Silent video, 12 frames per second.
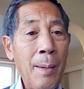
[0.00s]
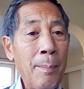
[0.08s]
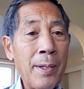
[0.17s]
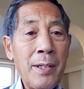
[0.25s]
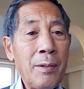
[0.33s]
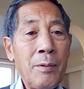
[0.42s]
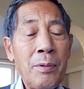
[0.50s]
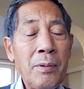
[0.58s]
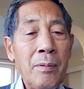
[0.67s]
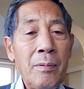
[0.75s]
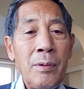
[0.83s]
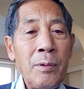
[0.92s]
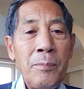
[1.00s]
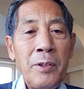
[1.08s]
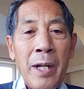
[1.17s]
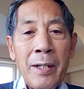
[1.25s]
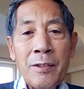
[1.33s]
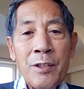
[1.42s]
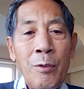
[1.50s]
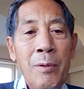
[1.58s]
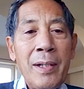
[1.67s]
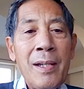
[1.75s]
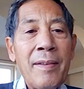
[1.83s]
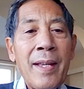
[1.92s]
but you drank so
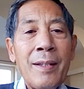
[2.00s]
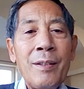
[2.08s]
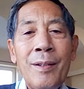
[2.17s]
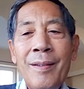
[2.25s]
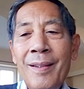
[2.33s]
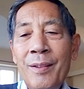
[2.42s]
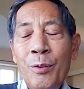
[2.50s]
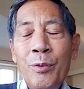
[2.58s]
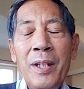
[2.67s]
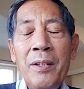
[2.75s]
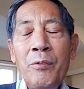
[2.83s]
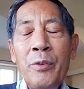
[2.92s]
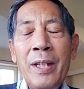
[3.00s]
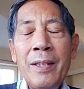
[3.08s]
little that you didn't